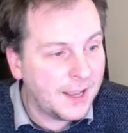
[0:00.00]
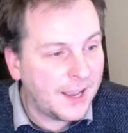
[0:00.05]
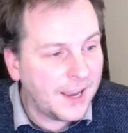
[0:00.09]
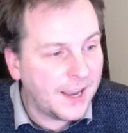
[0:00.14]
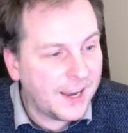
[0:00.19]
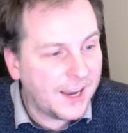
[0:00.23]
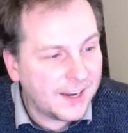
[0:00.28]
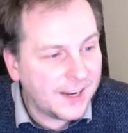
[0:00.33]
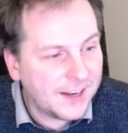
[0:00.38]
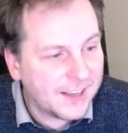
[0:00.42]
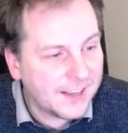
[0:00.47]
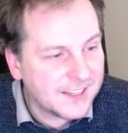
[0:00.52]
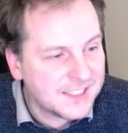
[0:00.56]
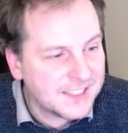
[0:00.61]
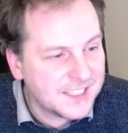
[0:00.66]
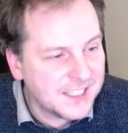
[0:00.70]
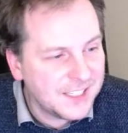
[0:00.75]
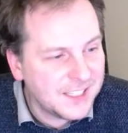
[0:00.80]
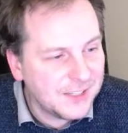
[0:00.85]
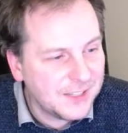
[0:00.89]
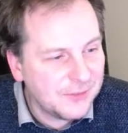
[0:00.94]
And I
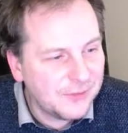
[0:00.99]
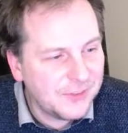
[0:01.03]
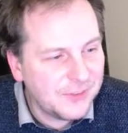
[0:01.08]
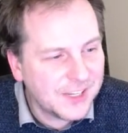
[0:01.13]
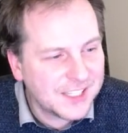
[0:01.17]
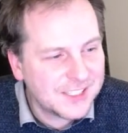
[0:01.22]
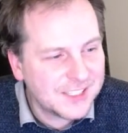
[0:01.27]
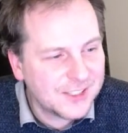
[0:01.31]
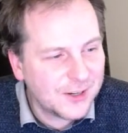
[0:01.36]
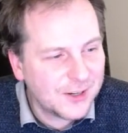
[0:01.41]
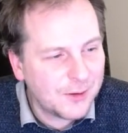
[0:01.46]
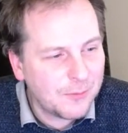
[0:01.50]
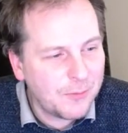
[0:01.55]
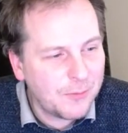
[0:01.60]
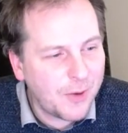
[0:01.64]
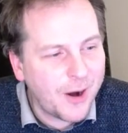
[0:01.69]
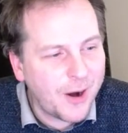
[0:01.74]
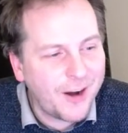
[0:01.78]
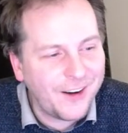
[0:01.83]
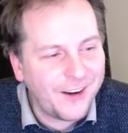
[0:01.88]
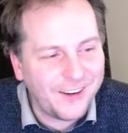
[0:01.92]
see Victor
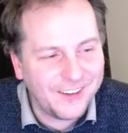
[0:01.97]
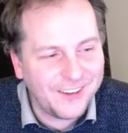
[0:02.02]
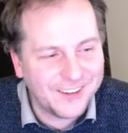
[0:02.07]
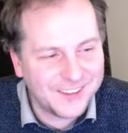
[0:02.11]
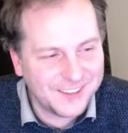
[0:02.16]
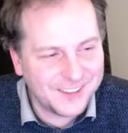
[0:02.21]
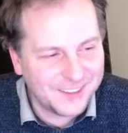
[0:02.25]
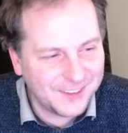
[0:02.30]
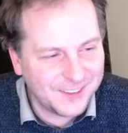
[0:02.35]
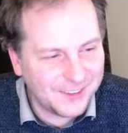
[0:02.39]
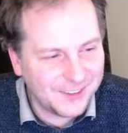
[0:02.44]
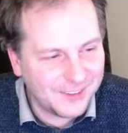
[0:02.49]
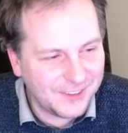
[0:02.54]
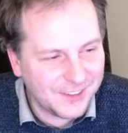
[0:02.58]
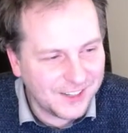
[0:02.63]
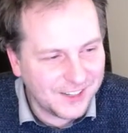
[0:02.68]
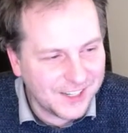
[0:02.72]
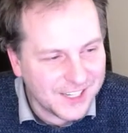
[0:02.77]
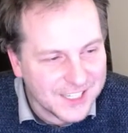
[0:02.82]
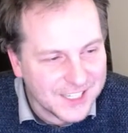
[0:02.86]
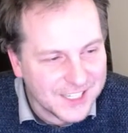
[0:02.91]
Bart,
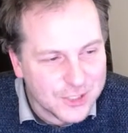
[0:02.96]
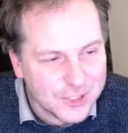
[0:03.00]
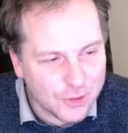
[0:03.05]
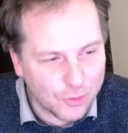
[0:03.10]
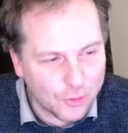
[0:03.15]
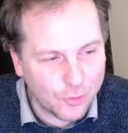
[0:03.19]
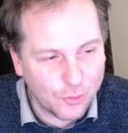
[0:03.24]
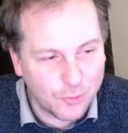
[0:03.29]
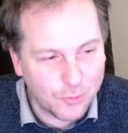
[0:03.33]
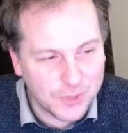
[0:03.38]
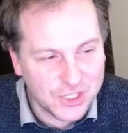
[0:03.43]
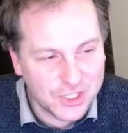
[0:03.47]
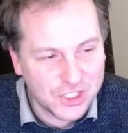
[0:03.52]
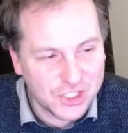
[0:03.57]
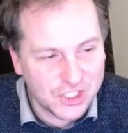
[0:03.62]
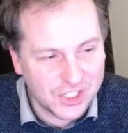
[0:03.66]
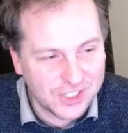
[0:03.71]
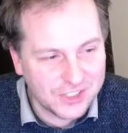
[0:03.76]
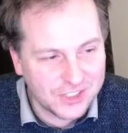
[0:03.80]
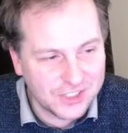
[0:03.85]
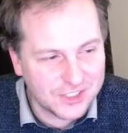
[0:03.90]
Ritual
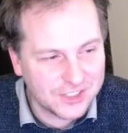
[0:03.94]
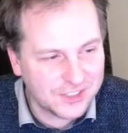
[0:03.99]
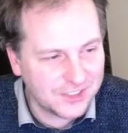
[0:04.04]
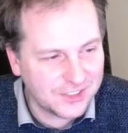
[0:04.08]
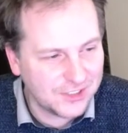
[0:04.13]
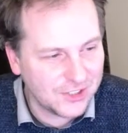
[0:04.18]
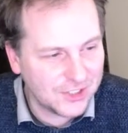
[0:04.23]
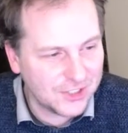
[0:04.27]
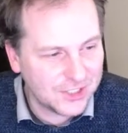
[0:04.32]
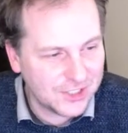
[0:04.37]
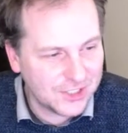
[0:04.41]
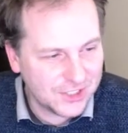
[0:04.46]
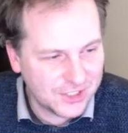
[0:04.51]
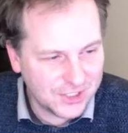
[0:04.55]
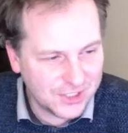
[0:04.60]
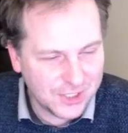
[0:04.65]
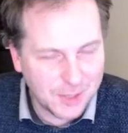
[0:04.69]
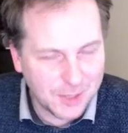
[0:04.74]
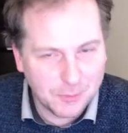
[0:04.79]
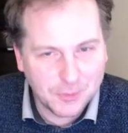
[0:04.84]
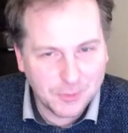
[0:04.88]
Machines, just
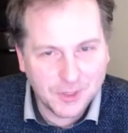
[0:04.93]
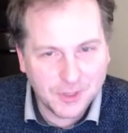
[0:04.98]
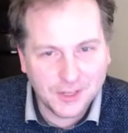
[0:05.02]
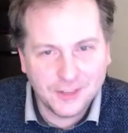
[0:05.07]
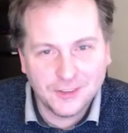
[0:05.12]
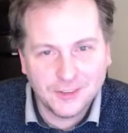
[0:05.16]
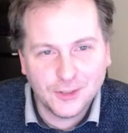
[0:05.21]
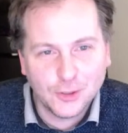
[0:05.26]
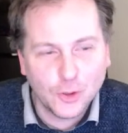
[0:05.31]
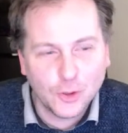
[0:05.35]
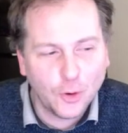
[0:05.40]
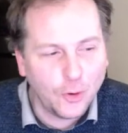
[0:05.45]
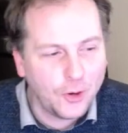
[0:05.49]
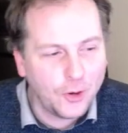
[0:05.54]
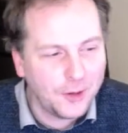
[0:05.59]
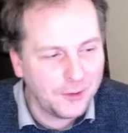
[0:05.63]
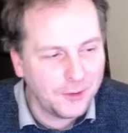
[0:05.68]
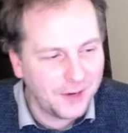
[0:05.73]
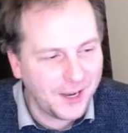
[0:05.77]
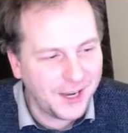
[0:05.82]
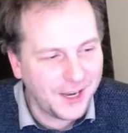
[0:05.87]
stepped in the
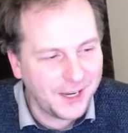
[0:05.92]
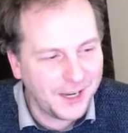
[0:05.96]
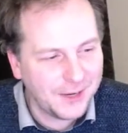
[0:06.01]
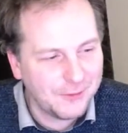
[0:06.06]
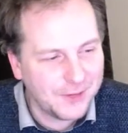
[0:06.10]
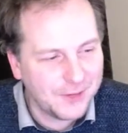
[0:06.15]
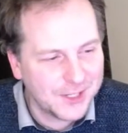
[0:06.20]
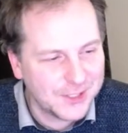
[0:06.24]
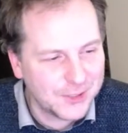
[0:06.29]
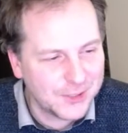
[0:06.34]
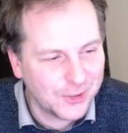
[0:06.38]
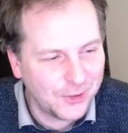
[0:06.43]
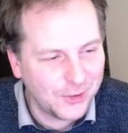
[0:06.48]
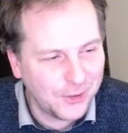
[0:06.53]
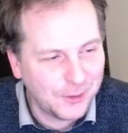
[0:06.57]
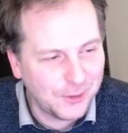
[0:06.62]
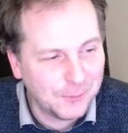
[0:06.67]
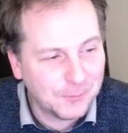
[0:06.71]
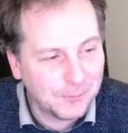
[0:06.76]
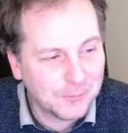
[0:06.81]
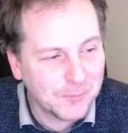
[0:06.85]
door. Hi,
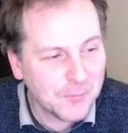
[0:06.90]
Victor.